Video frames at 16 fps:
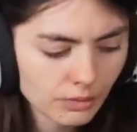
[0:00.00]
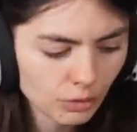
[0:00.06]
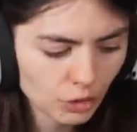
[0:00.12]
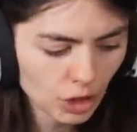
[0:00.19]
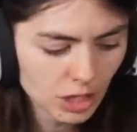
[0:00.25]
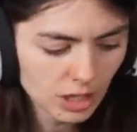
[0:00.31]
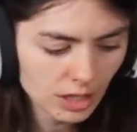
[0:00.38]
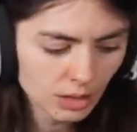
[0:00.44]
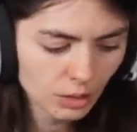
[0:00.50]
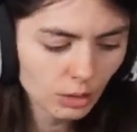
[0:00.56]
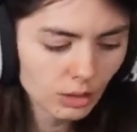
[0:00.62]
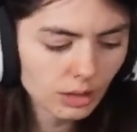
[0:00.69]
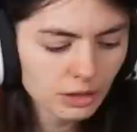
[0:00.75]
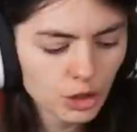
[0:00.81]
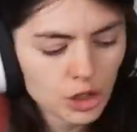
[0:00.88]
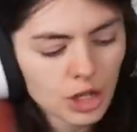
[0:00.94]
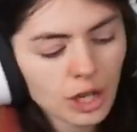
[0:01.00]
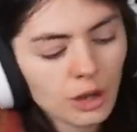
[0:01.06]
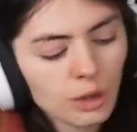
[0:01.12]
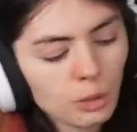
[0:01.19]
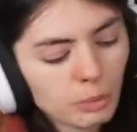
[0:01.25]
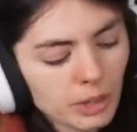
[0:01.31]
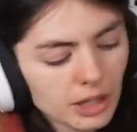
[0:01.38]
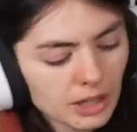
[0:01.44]
Just this whole
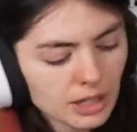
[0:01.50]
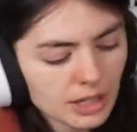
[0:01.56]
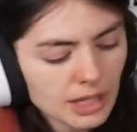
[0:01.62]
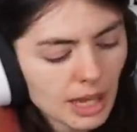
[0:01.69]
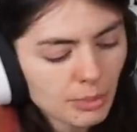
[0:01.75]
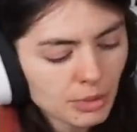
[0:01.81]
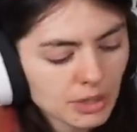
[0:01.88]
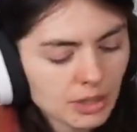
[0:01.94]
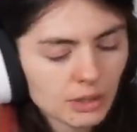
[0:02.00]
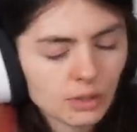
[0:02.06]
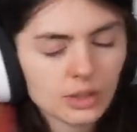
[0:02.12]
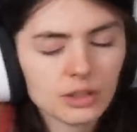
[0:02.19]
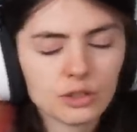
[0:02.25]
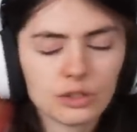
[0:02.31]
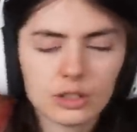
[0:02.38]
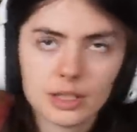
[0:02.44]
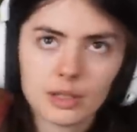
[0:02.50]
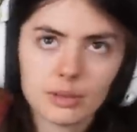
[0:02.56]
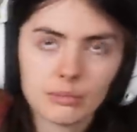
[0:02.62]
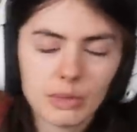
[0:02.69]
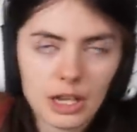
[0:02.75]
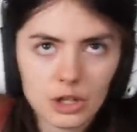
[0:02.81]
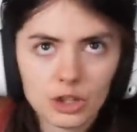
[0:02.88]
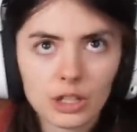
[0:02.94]
show, but this episode
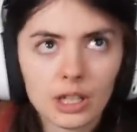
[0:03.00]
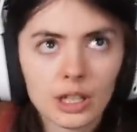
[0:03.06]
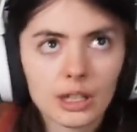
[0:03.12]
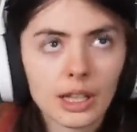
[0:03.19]
especially,